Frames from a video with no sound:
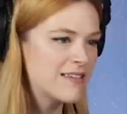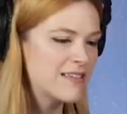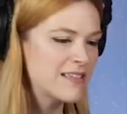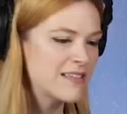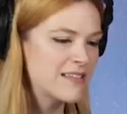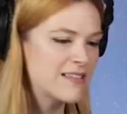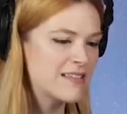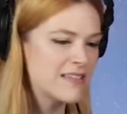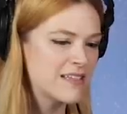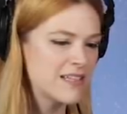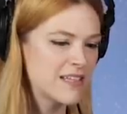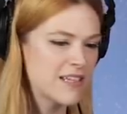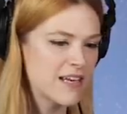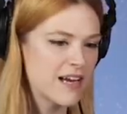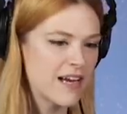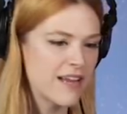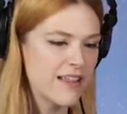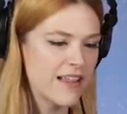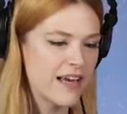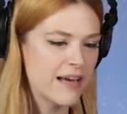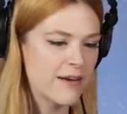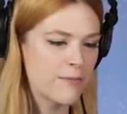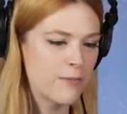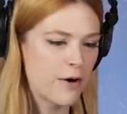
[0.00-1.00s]
Is he still
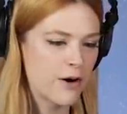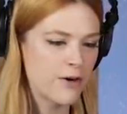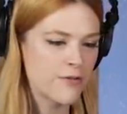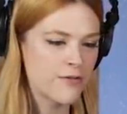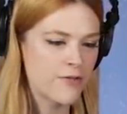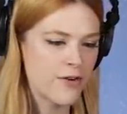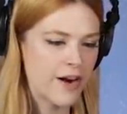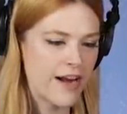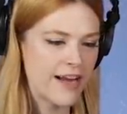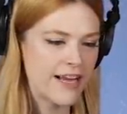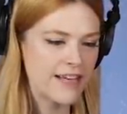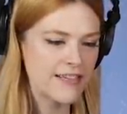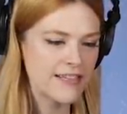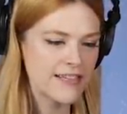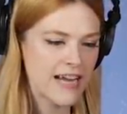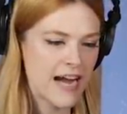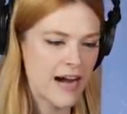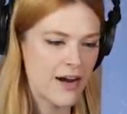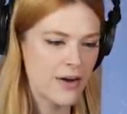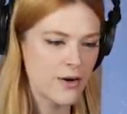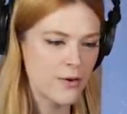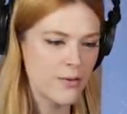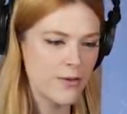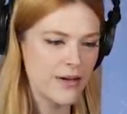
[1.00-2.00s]
not like our friend?
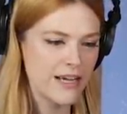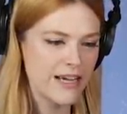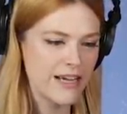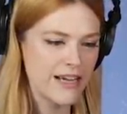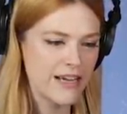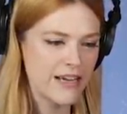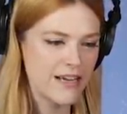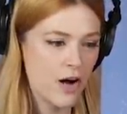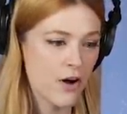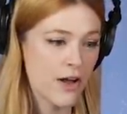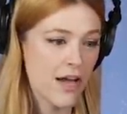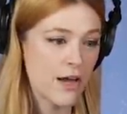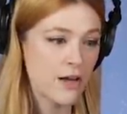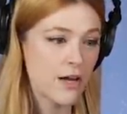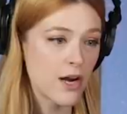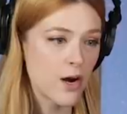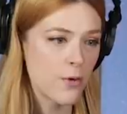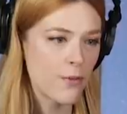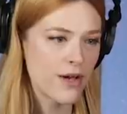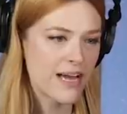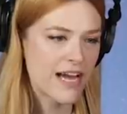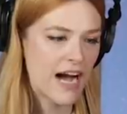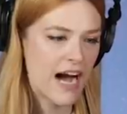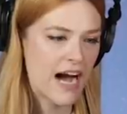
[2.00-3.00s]
How do we? Okay,
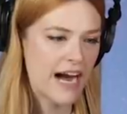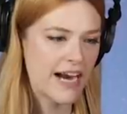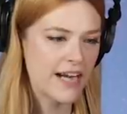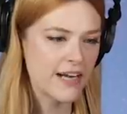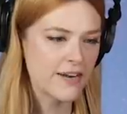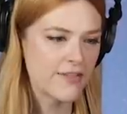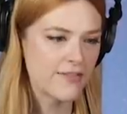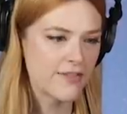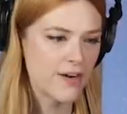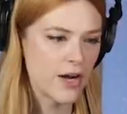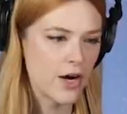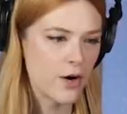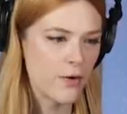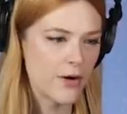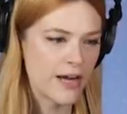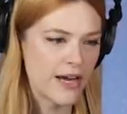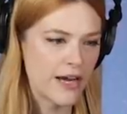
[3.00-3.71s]
no, we kind of know